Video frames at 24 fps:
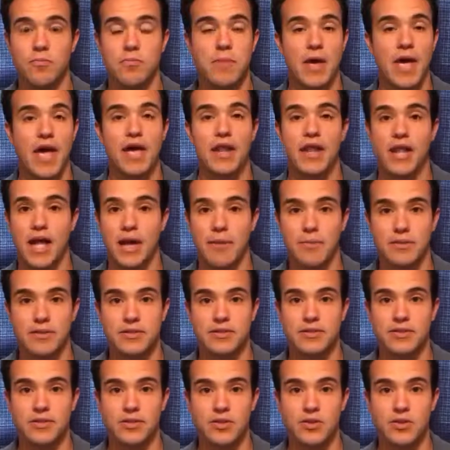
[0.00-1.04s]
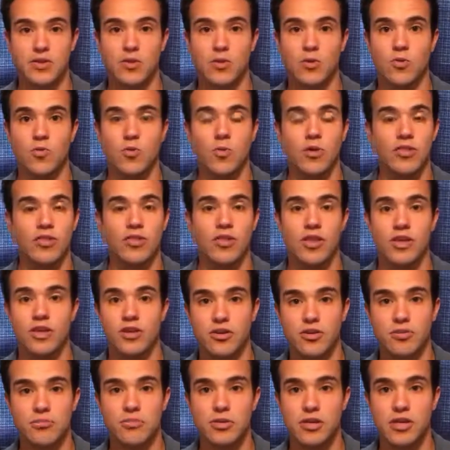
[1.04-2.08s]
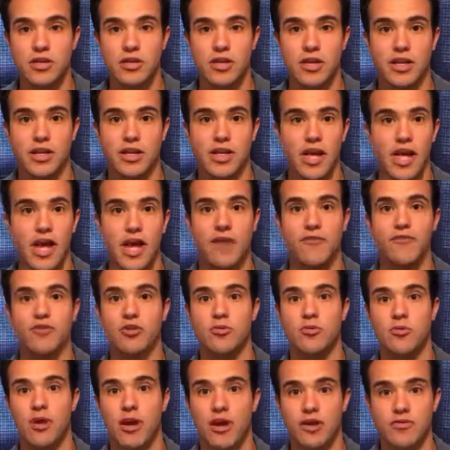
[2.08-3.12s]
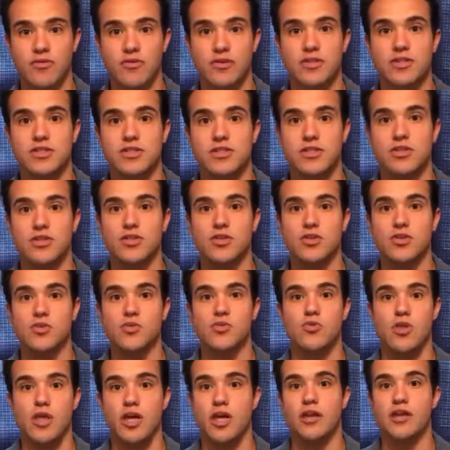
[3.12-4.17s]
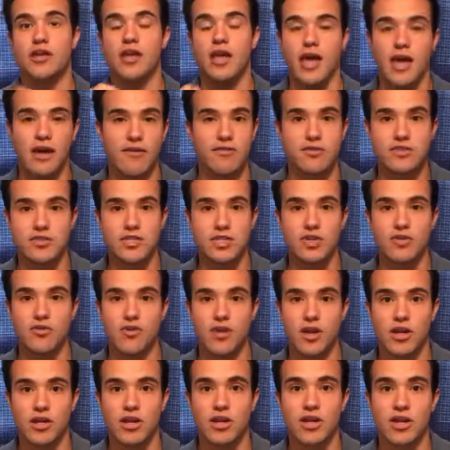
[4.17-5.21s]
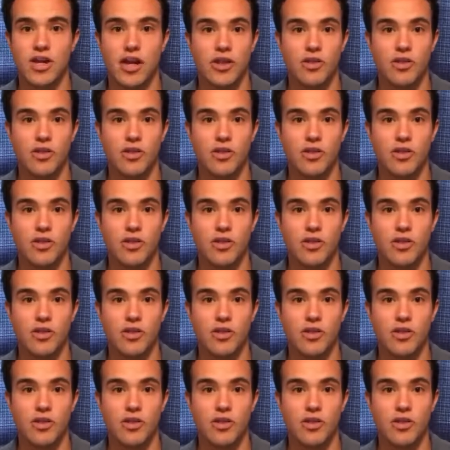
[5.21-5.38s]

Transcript: bad habits. One thing could be like after breakfast, you then have a cigarette,